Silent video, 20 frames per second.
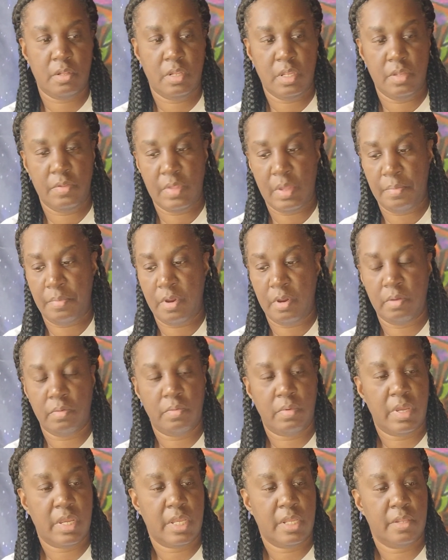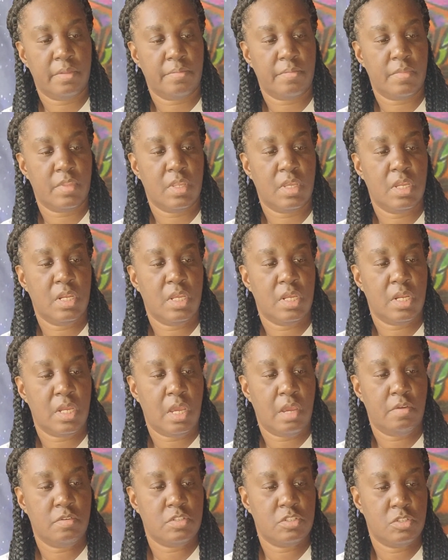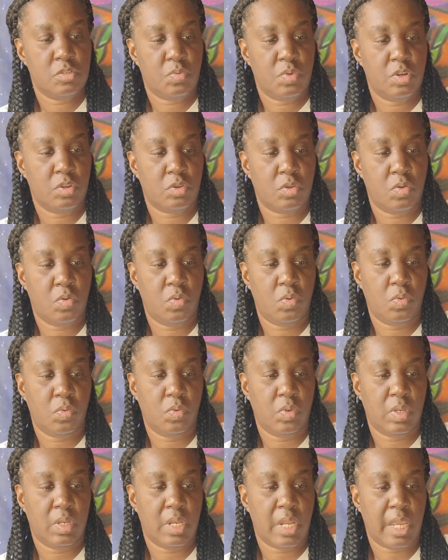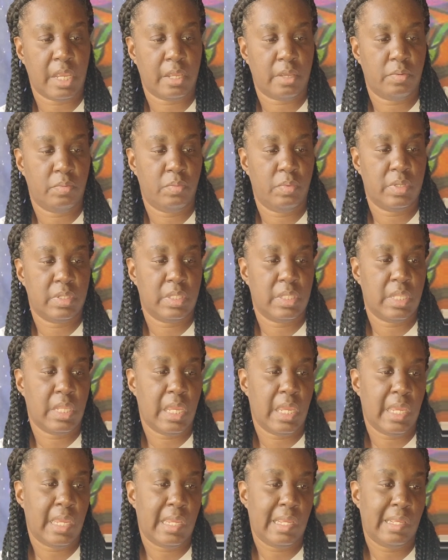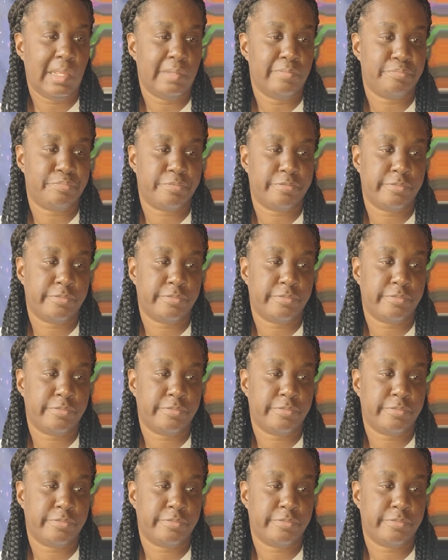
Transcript: Leave that part white. And then I just want to go like with a,